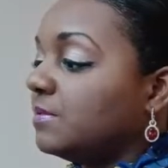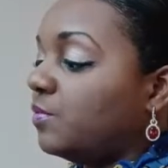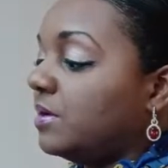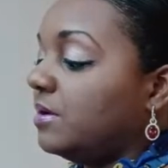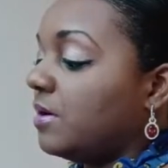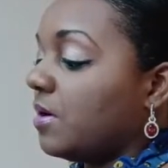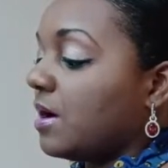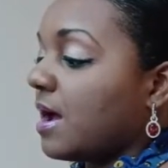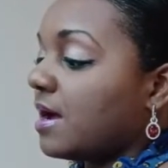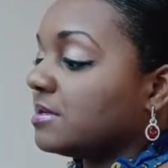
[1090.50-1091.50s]

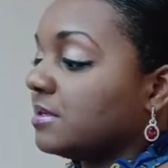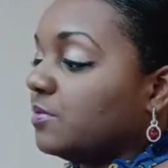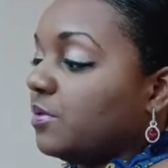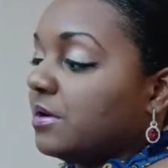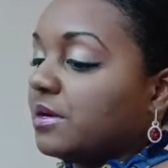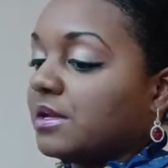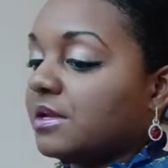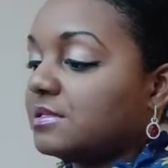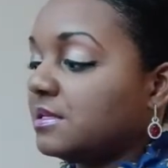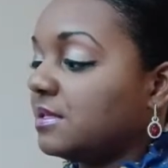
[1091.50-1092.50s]
We're going to
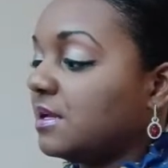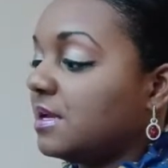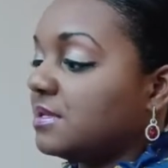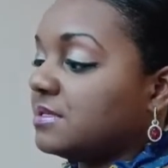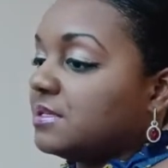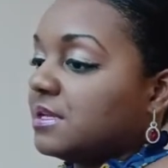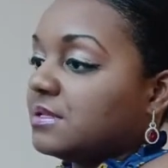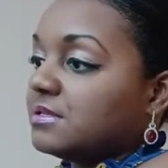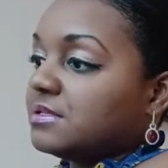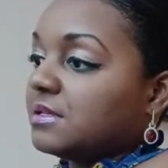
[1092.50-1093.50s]
get to the
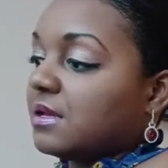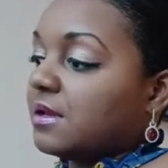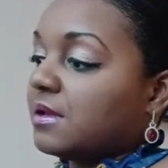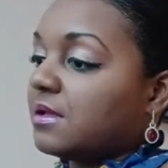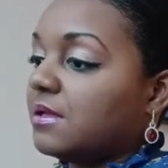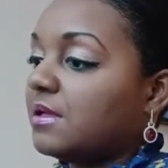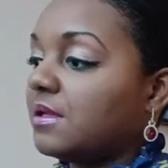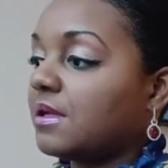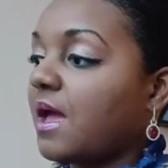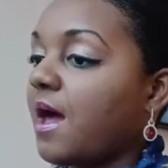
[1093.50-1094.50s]
incense
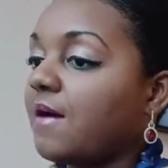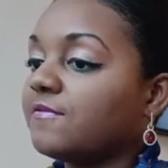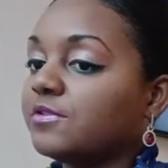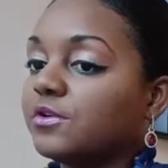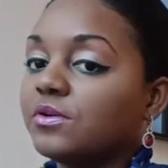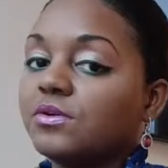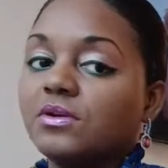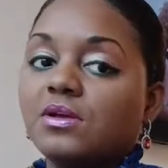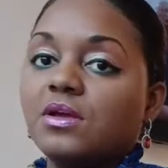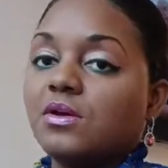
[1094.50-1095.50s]
after
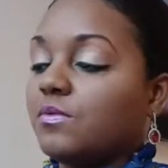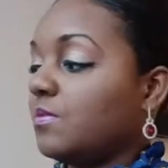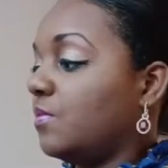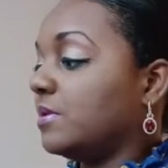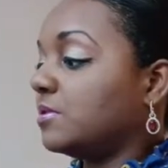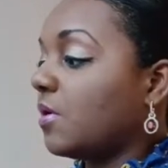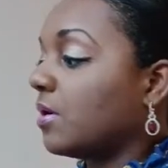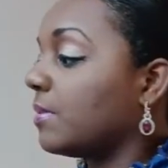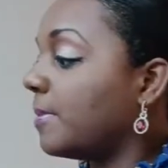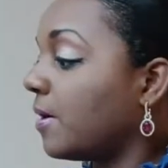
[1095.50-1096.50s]
we
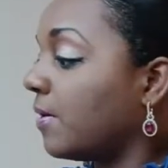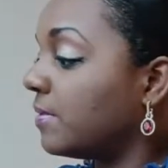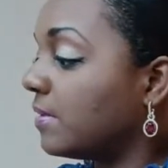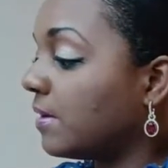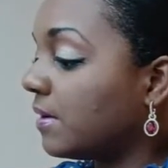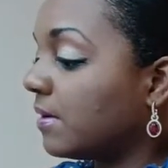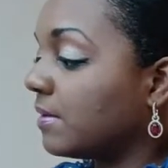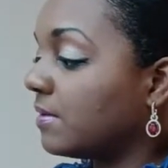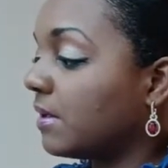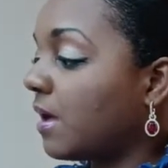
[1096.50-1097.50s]
talk about,
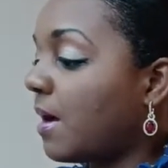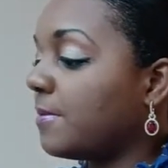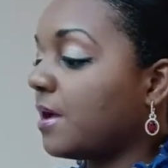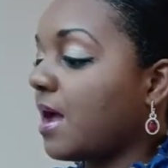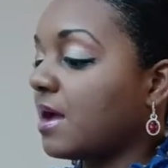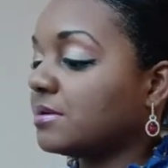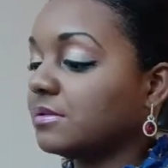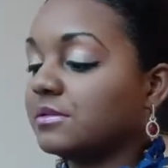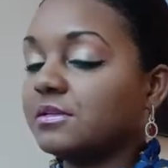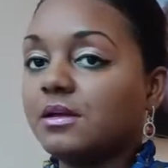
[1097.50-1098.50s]
I'm going to
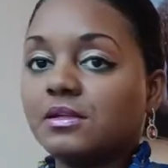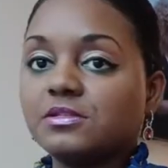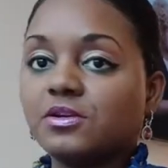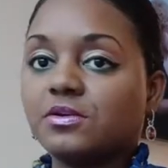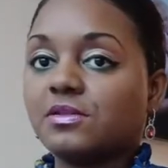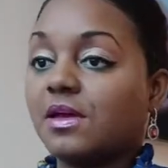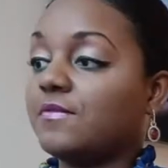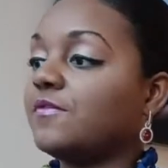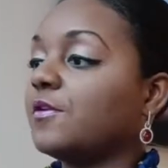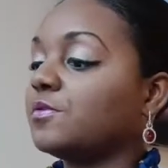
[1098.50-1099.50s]
actually turn
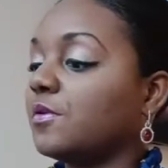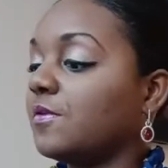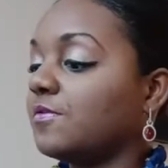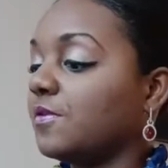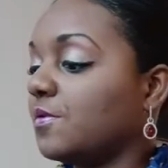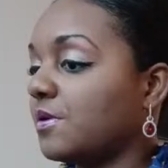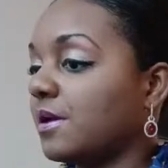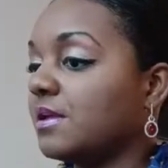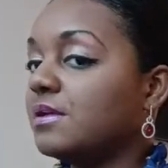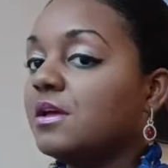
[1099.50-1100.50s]
that phone off.
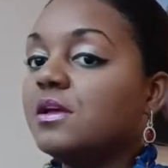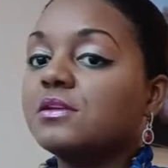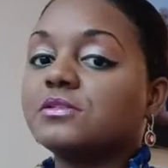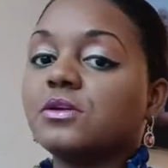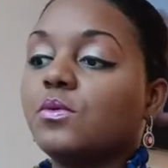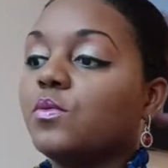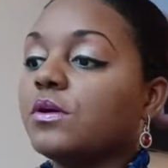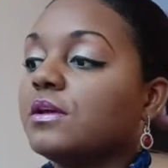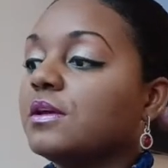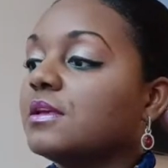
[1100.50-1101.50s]
Okay, so we're
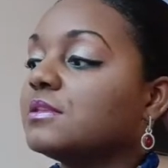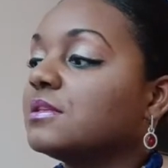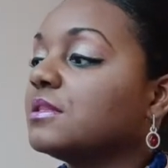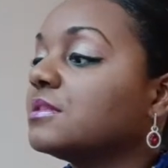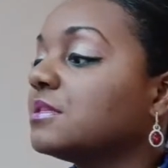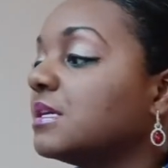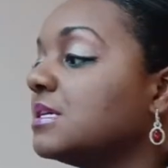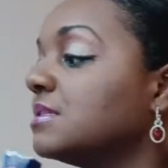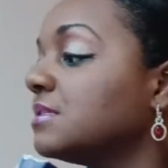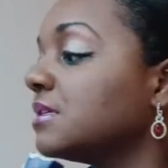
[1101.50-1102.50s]
going to get to this
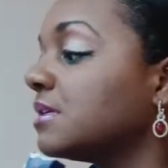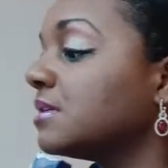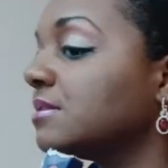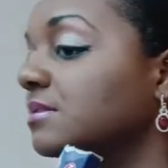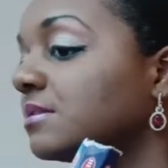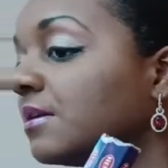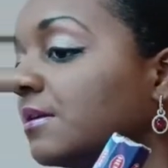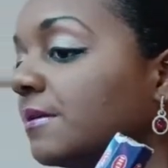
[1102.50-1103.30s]
incense